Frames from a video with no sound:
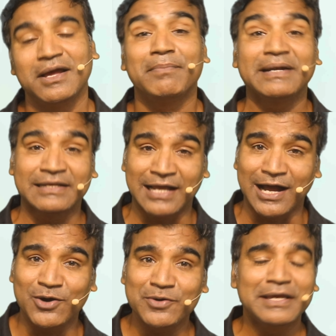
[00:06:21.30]
but
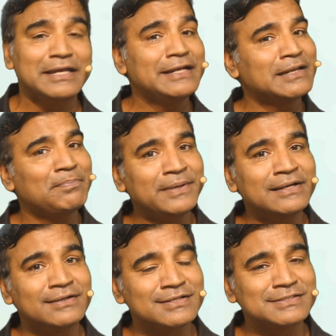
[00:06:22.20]
now it
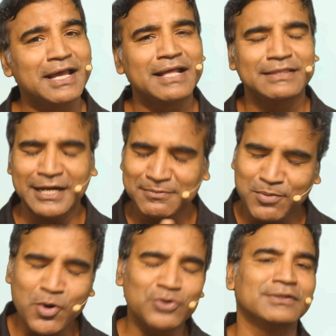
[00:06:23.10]
appears that
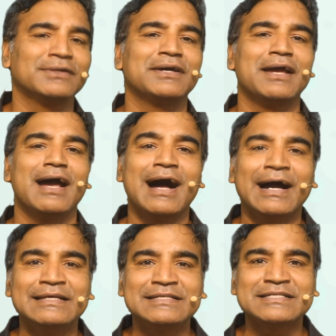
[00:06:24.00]
both
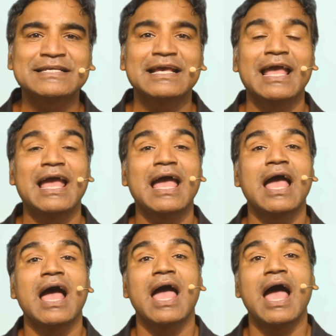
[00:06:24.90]
ICE
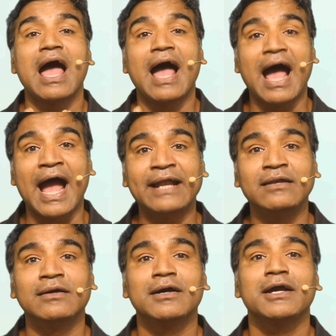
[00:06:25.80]

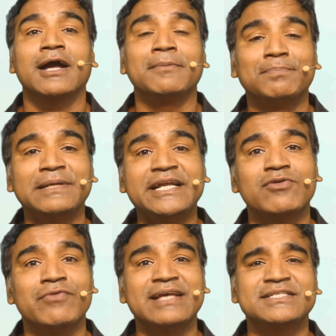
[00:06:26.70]
and
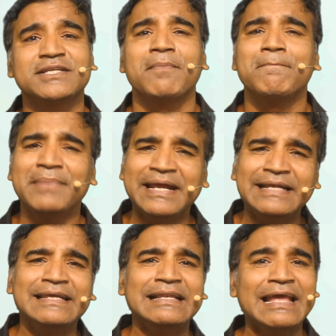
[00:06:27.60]
complete rest may
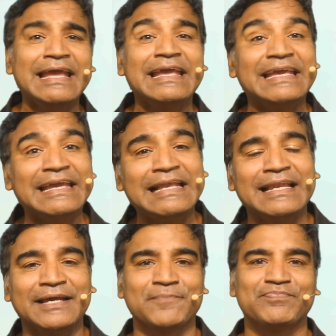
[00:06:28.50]
delay
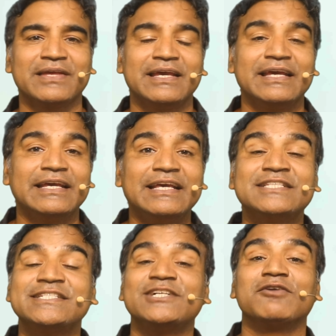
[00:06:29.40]
healing
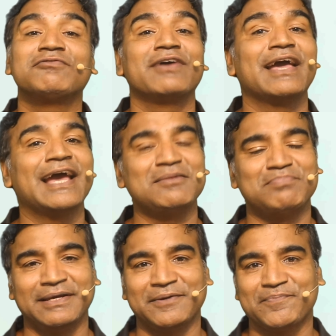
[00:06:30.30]
instead of
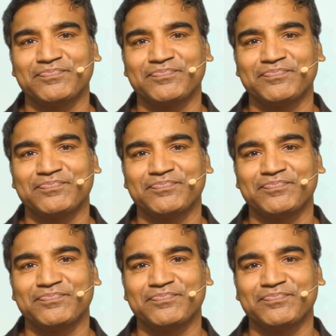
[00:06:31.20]
helping.